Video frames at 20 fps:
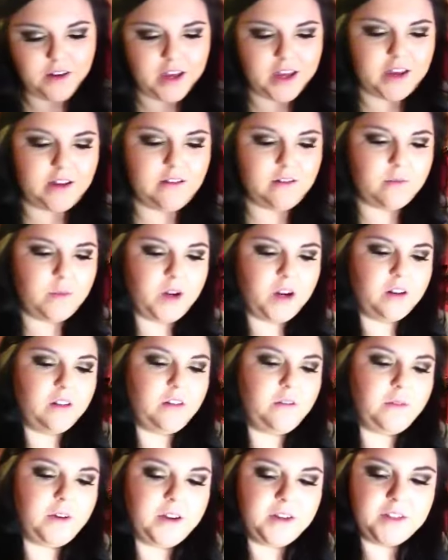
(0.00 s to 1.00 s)
Okay,
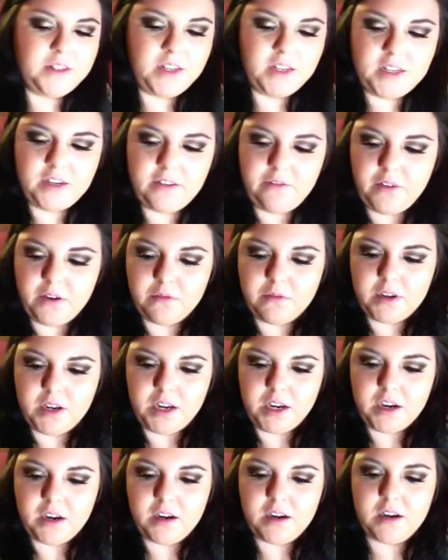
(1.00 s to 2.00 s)
apparently we're using a different one
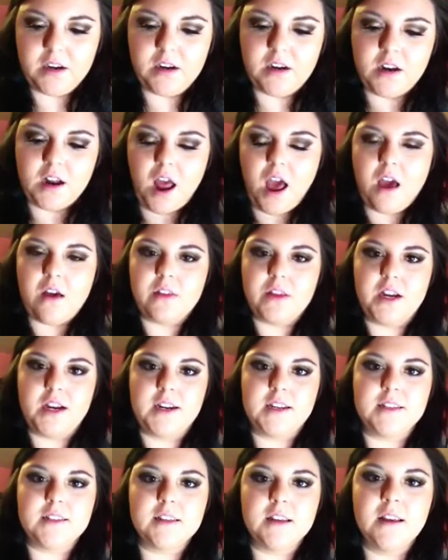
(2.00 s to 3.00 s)
here. Oh, there it
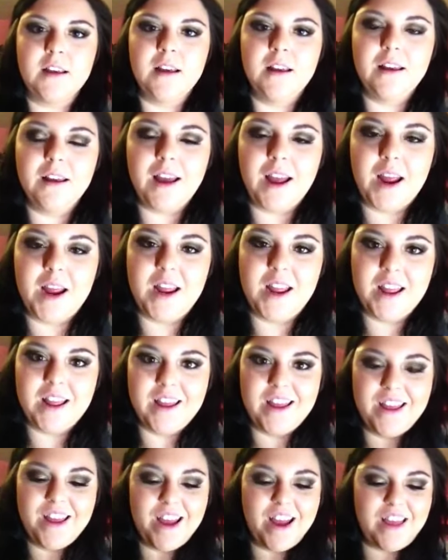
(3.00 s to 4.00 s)
is.
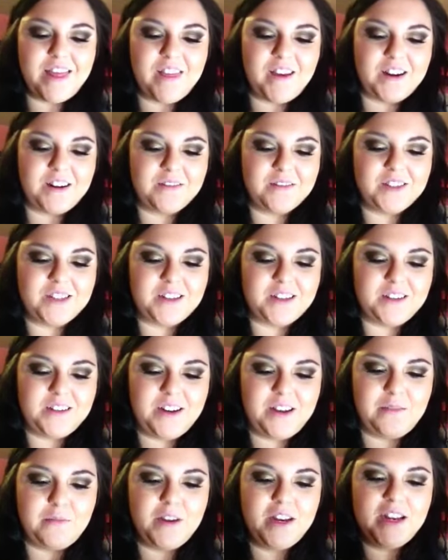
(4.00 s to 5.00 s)
I thought it was
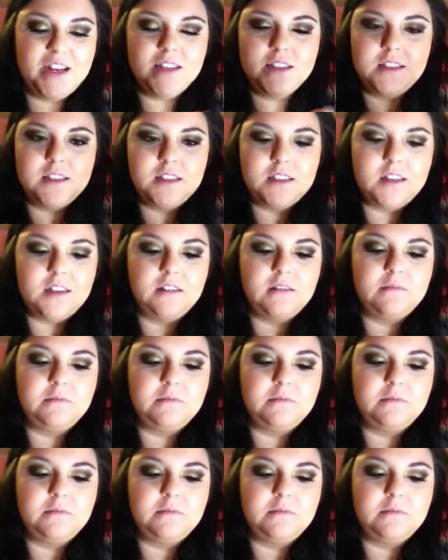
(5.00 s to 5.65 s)
underneath my desk.